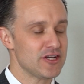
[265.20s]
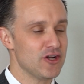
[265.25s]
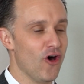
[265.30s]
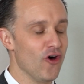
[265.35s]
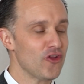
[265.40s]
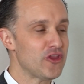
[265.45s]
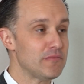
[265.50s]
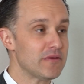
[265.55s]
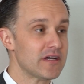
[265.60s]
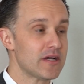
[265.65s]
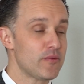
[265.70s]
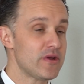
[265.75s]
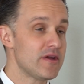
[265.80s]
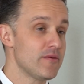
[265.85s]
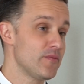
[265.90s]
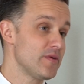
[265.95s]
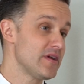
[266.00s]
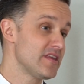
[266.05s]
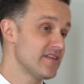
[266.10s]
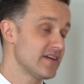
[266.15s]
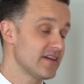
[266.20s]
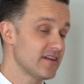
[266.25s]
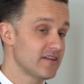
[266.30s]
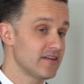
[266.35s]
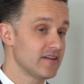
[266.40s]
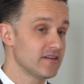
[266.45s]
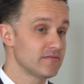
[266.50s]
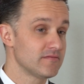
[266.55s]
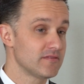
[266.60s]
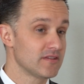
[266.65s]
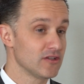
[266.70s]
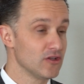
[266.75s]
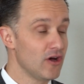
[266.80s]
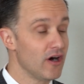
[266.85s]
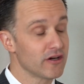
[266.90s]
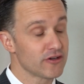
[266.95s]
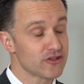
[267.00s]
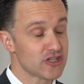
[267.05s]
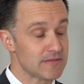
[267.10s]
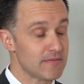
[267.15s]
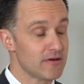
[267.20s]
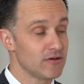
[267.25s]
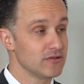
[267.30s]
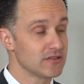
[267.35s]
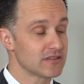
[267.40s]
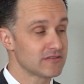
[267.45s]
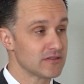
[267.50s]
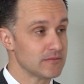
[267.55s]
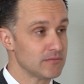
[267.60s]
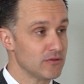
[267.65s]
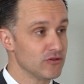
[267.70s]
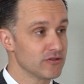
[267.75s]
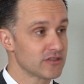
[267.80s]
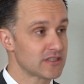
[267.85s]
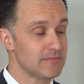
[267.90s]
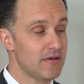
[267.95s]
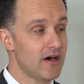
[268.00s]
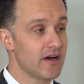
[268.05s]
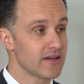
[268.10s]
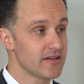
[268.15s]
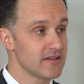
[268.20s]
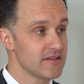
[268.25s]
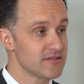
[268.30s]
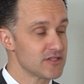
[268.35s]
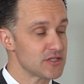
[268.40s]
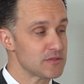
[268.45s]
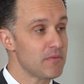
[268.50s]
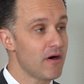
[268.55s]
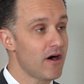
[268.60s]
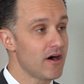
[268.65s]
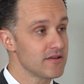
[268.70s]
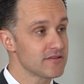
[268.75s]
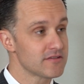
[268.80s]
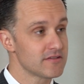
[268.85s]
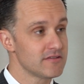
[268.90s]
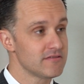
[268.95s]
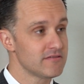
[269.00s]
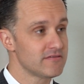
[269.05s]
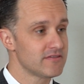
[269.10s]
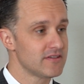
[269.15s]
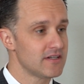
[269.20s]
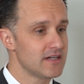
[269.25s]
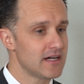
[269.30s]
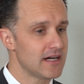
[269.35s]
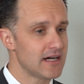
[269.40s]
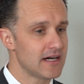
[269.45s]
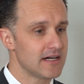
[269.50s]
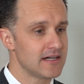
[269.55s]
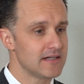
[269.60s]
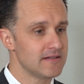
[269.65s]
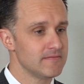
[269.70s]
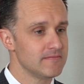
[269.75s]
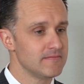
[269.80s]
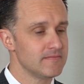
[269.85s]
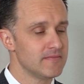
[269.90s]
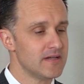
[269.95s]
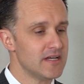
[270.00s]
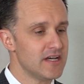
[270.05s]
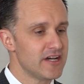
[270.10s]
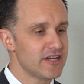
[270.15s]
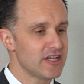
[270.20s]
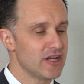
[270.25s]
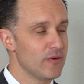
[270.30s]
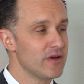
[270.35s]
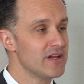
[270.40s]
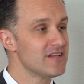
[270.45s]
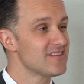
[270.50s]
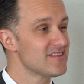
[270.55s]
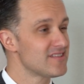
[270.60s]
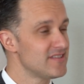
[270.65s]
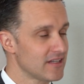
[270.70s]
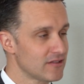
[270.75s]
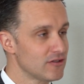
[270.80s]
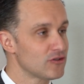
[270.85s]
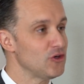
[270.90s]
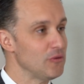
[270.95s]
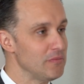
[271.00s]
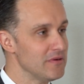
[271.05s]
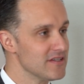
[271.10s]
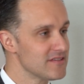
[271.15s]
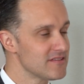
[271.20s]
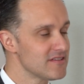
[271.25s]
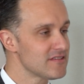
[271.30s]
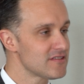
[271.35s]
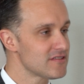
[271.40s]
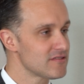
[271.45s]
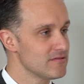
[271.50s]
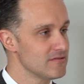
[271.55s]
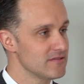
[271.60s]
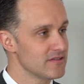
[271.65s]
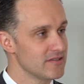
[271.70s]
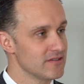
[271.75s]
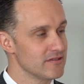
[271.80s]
ultimately, we think the longer term outlook for both commodities is positive. It is a cyclical business, so